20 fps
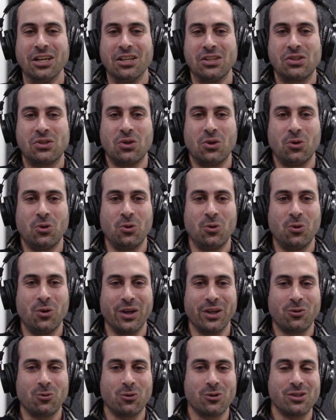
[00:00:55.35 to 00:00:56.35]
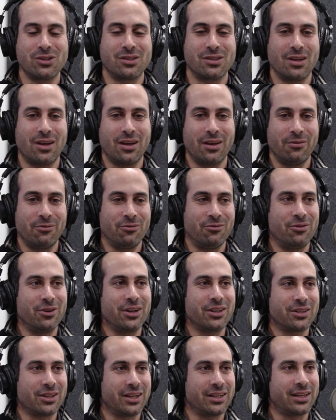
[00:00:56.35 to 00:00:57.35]
So it was
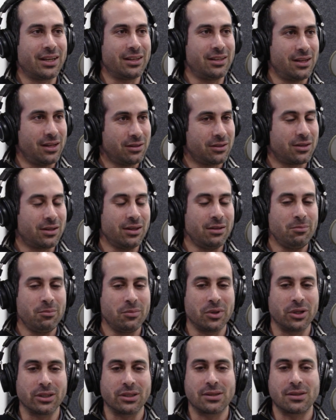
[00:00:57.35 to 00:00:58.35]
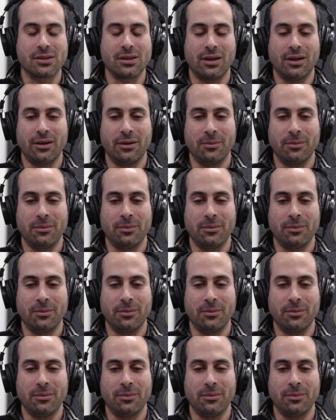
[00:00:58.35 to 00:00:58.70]
very tight at that time, but